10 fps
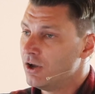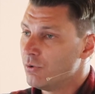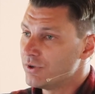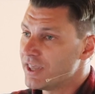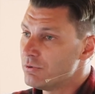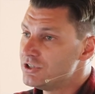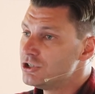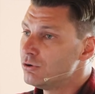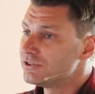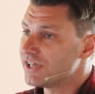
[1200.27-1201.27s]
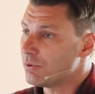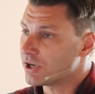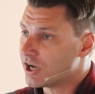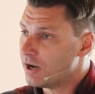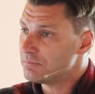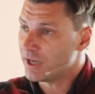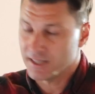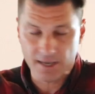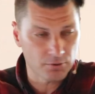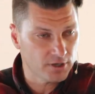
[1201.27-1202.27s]
what they would do is they would come and
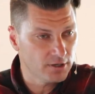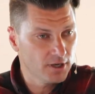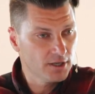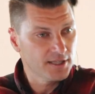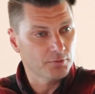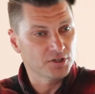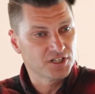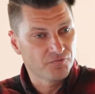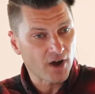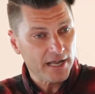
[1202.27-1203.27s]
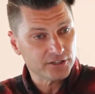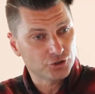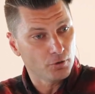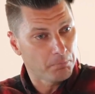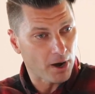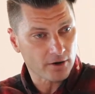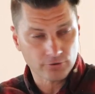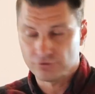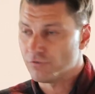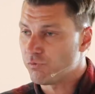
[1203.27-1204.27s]
they would they would divide two
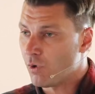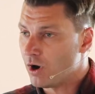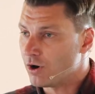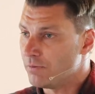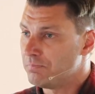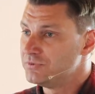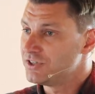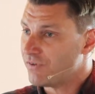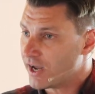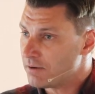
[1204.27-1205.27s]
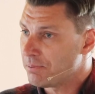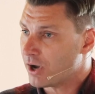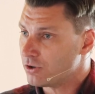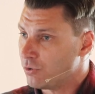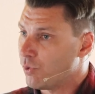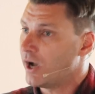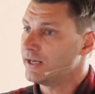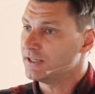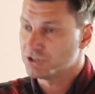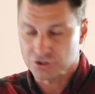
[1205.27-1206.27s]
bottles of or divide a bottle of wine
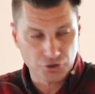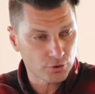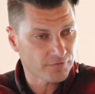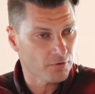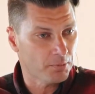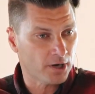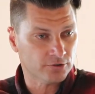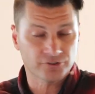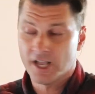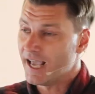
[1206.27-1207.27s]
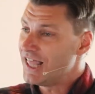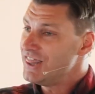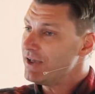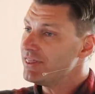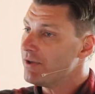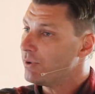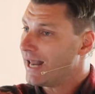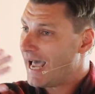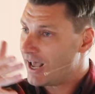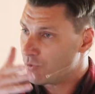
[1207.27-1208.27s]
into two different bottles, and then they would
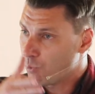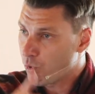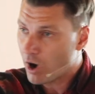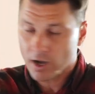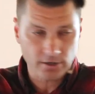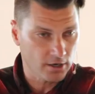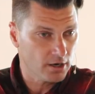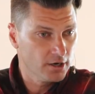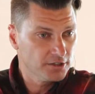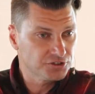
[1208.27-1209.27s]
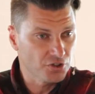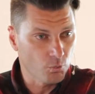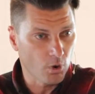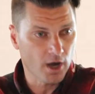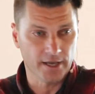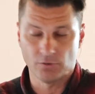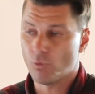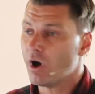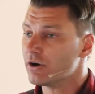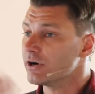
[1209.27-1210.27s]
add water to the wine,
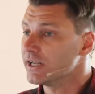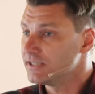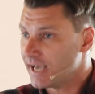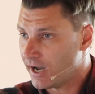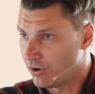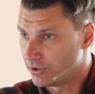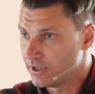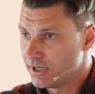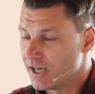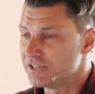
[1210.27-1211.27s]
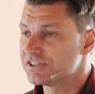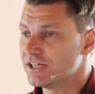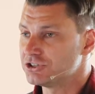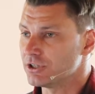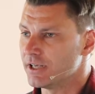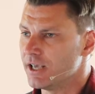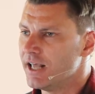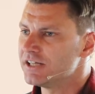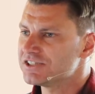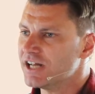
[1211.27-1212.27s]
watering down essentially. And
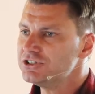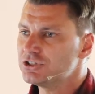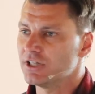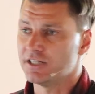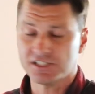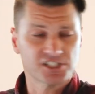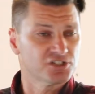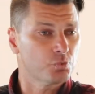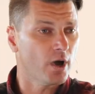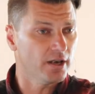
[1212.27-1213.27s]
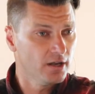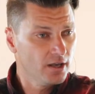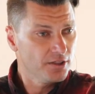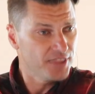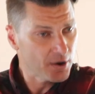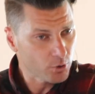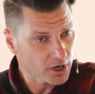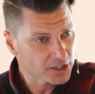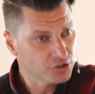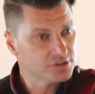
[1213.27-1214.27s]
essentially, this is what they were
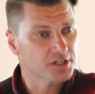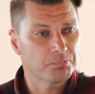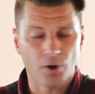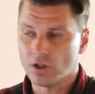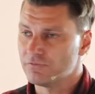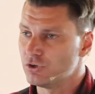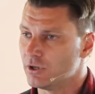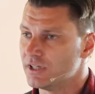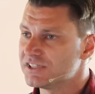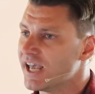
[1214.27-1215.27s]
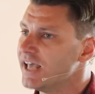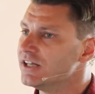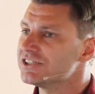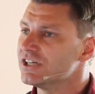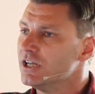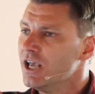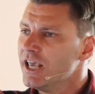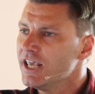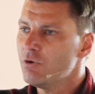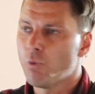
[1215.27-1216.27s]
accusing Paul of doing. They say, "Hey, listen,
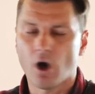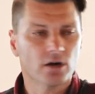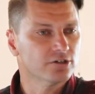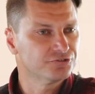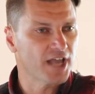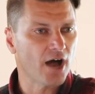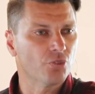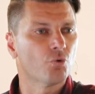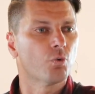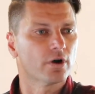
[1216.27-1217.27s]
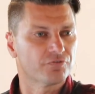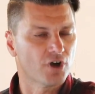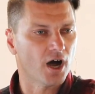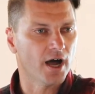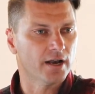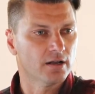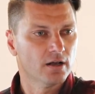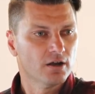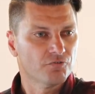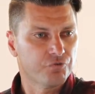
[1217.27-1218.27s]
he waters down the word of God
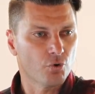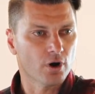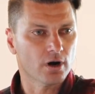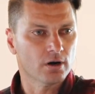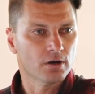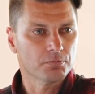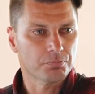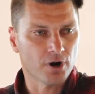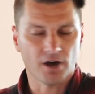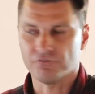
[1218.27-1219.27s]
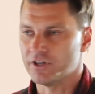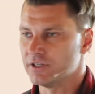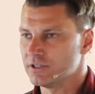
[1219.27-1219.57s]
for profit."